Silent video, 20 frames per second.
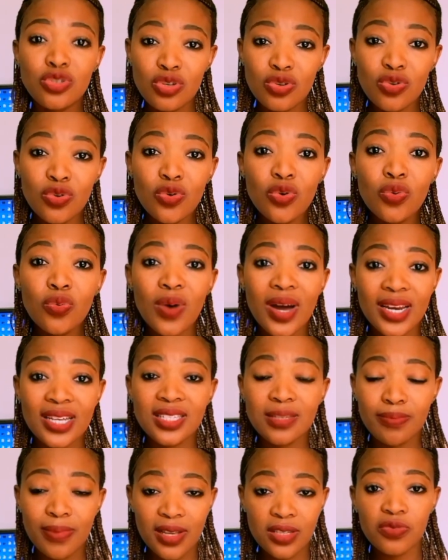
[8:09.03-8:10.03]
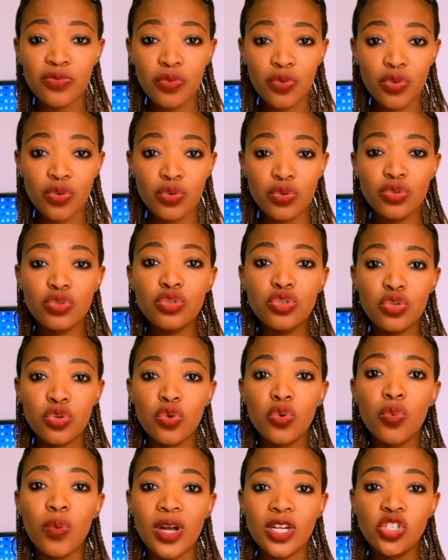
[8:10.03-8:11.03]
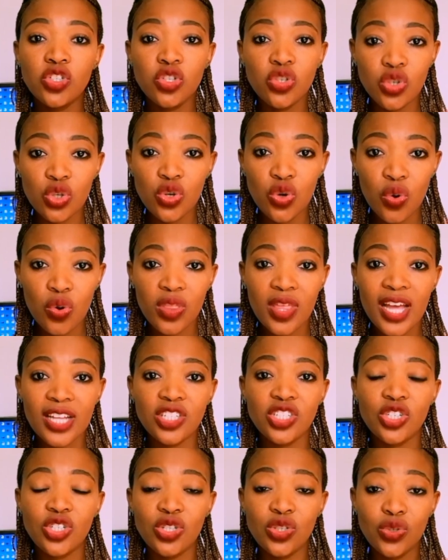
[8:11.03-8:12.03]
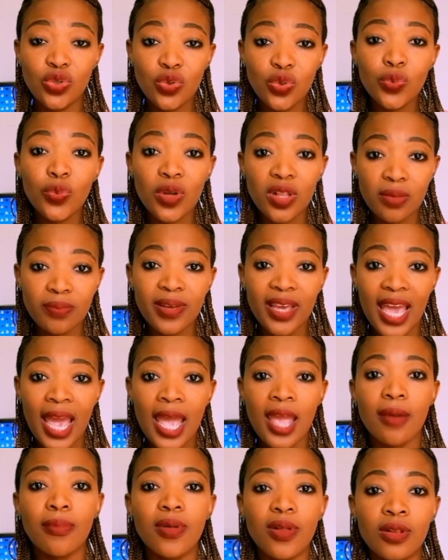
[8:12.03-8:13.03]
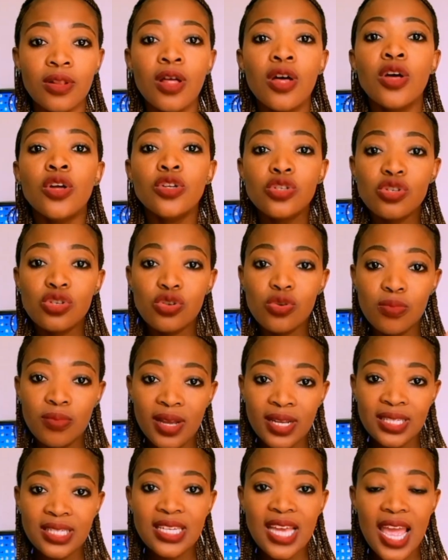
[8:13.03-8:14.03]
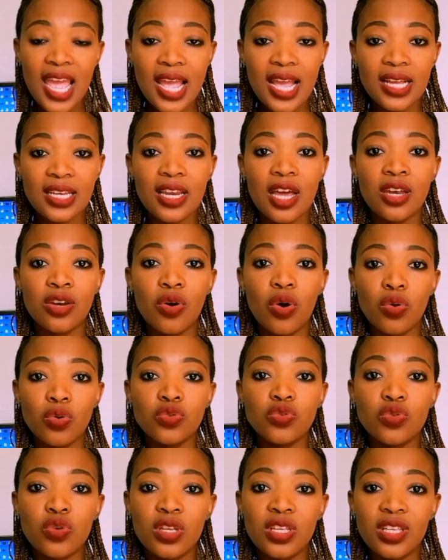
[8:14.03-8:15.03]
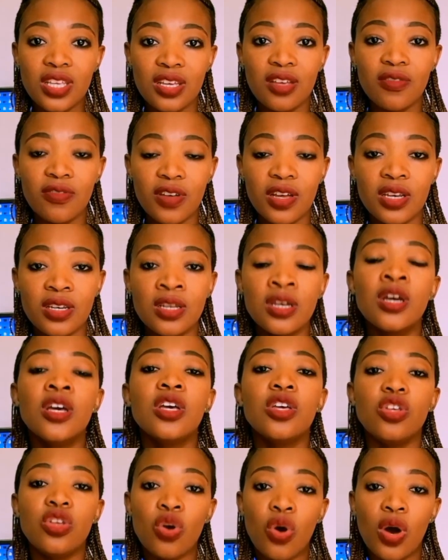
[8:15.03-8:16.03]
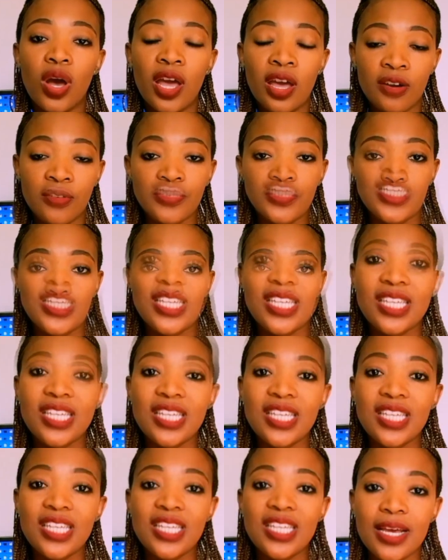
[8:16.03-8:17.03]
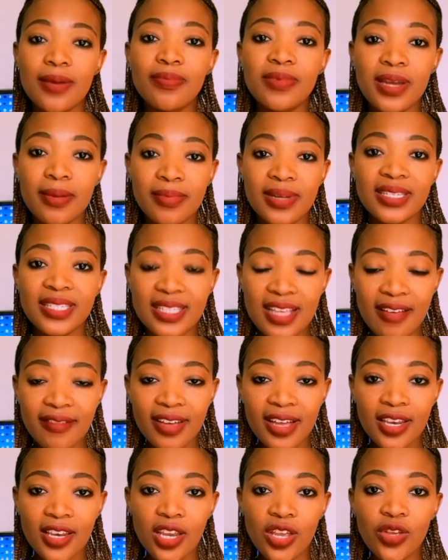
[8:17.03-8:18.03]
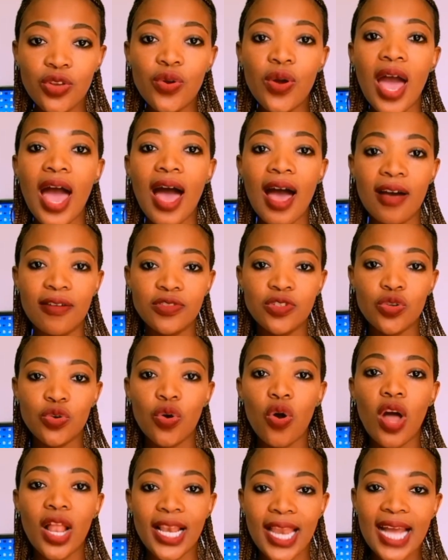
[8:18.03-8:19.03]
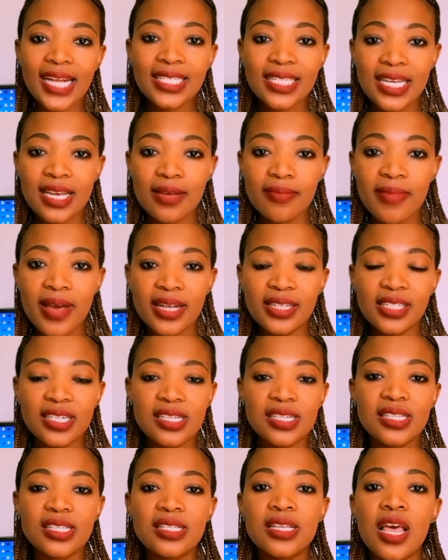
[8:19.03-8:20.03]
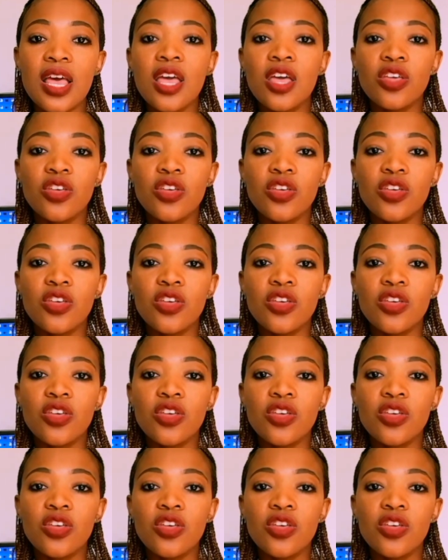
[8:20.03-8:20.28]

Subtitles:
Do what is best for you. Do what you know that you will be able to maintain and also give in your effort. Tip number 7, you have to collect images.